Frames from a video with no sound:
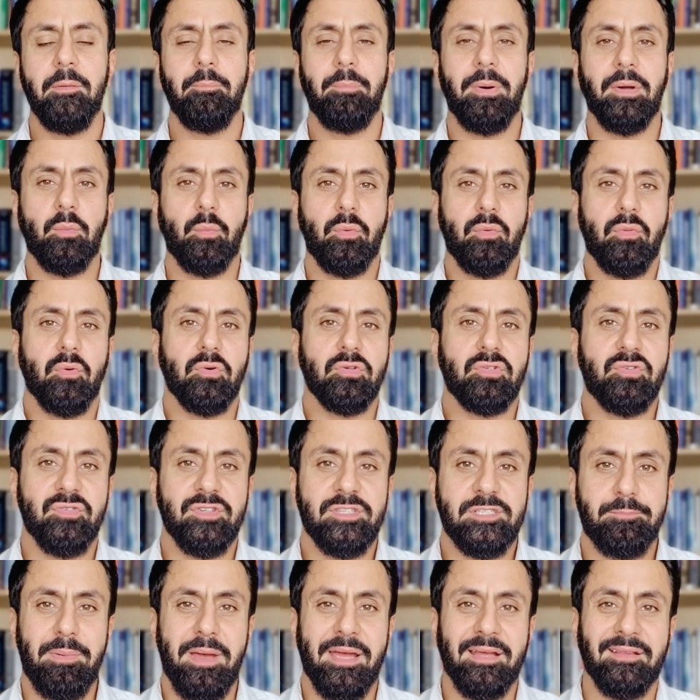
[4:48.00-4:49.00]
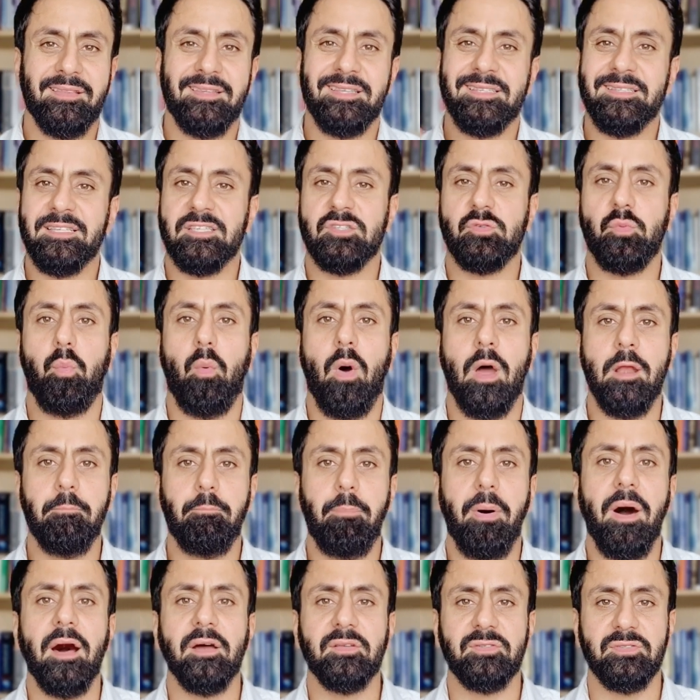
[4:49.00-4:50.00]
But with all due respect, this is just one
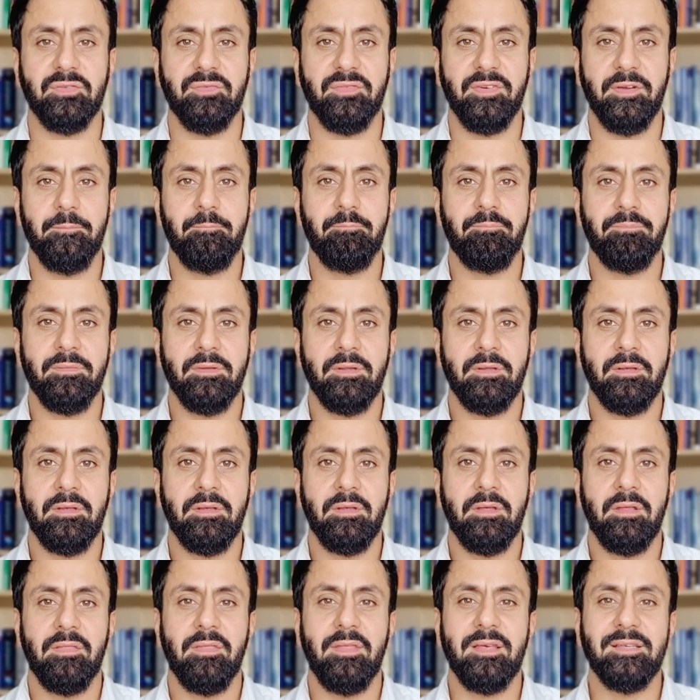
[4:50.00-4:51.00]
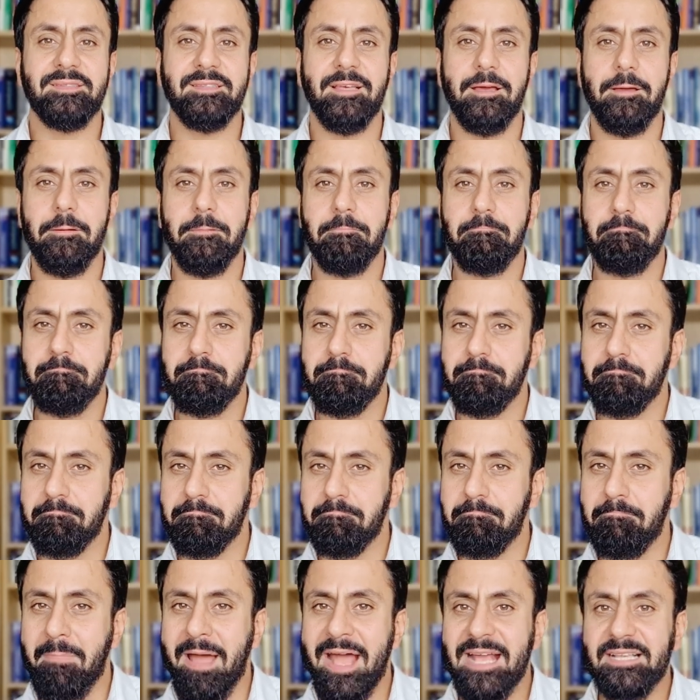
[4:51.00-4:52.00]
part of it. There's a
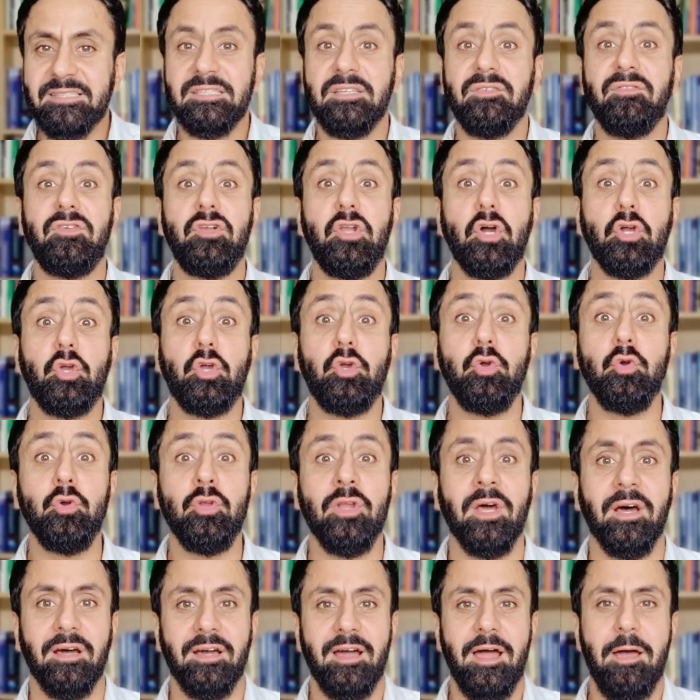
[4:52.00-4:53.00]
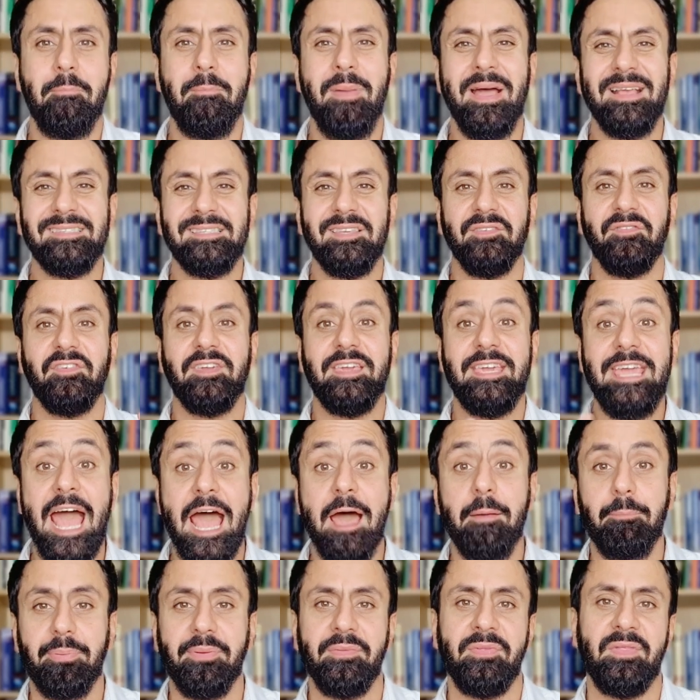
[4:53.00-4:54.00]
massive lacuna, a massive
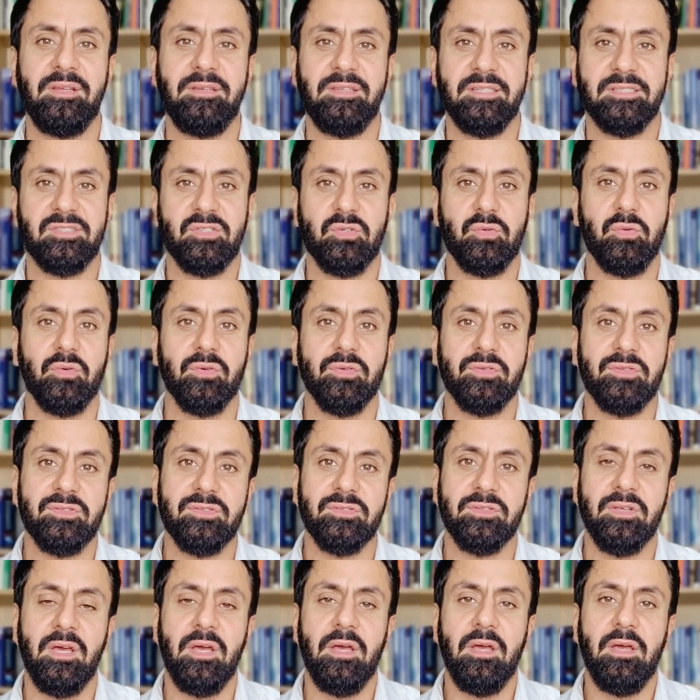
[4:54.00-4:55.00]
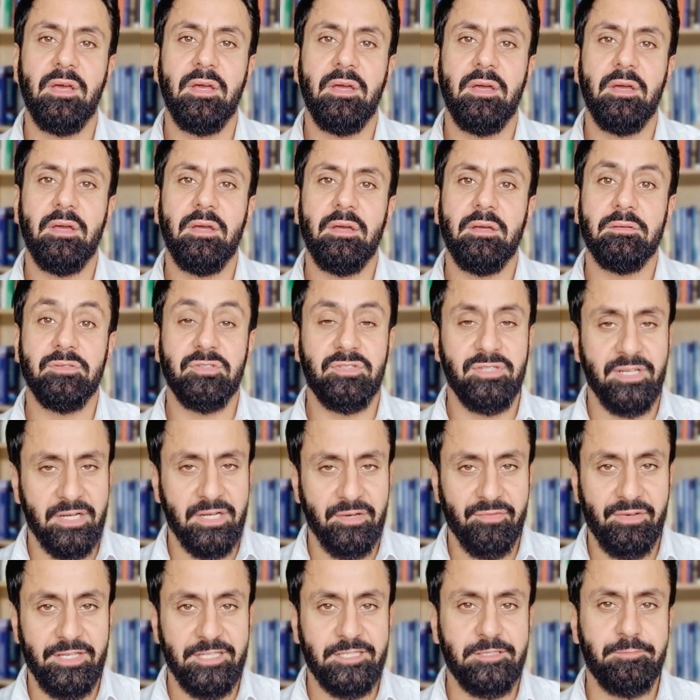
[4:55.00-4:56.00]
gap in the discourse
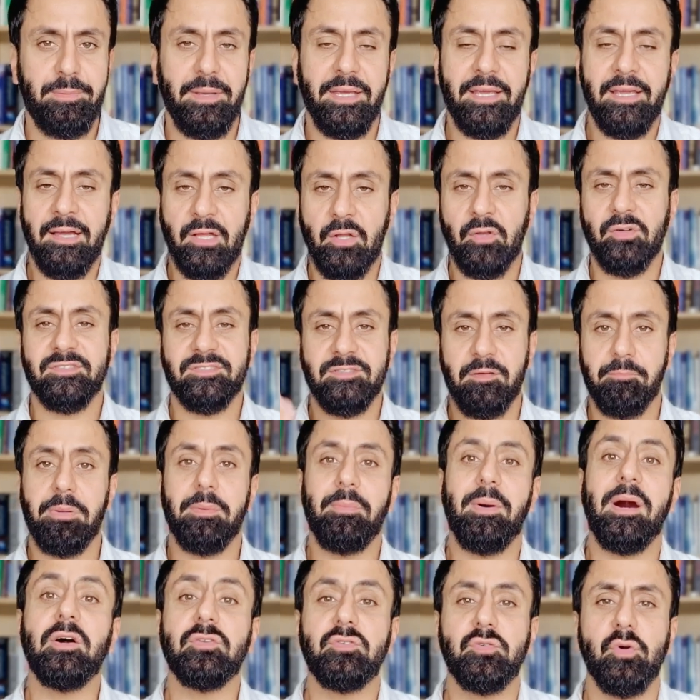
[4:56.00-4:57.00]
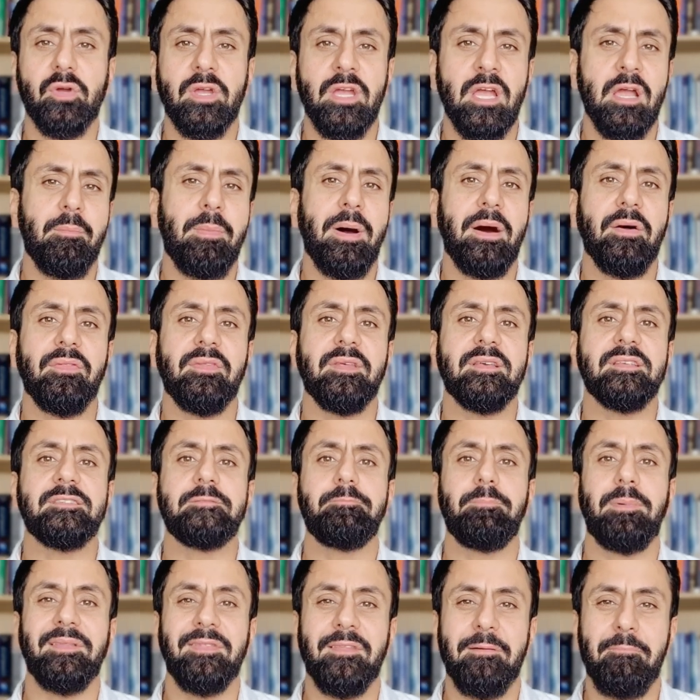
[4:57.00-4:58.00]
generally speaking. I know some people are talking about this,
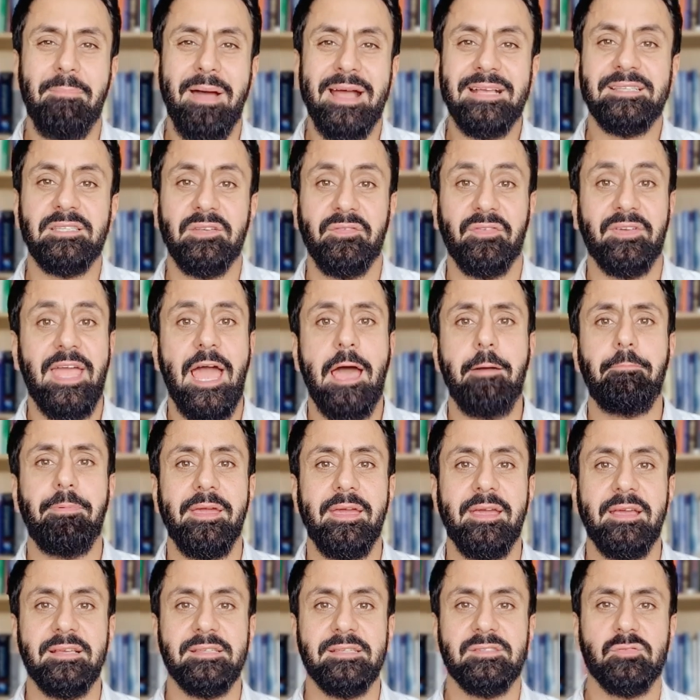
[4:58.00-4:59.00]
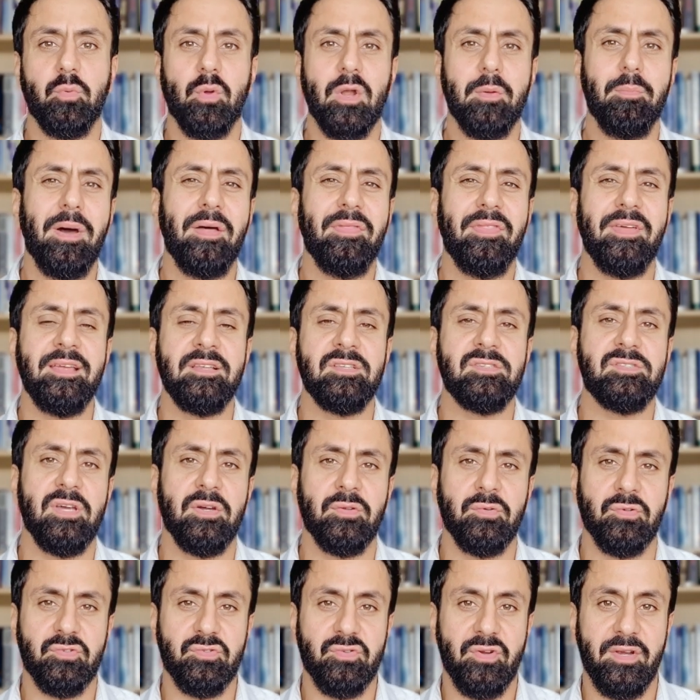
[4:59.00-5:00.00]
but the massive gap is, what about the
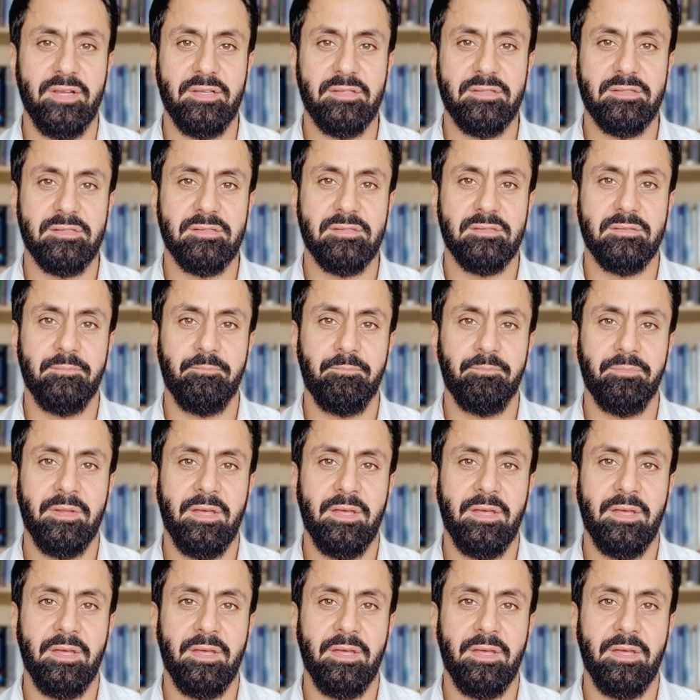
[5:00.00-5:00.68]
internal traits?